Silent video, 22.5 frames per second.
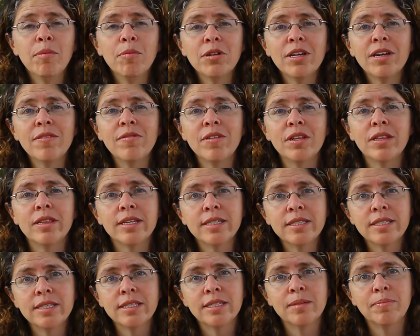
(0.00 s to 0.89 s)
believe that
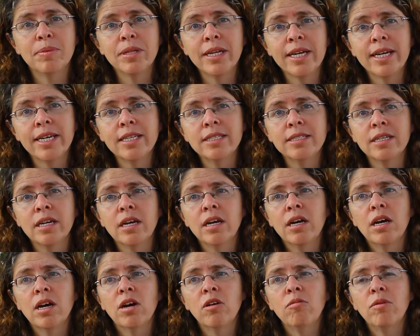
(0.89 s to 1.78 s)
this is a place
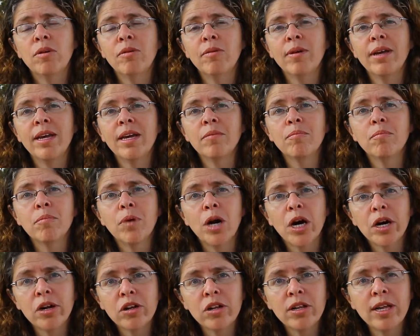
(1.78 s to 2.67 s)
where we can
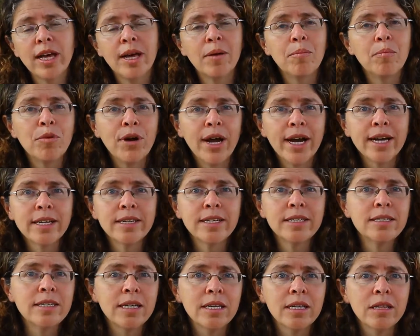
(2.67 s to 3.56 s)
model and
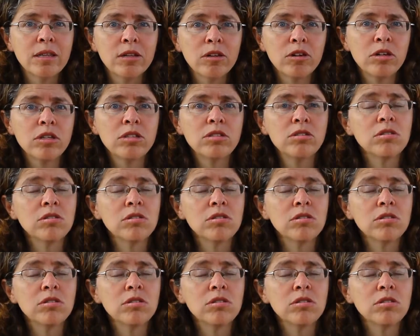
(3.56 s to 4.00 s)
practice and learn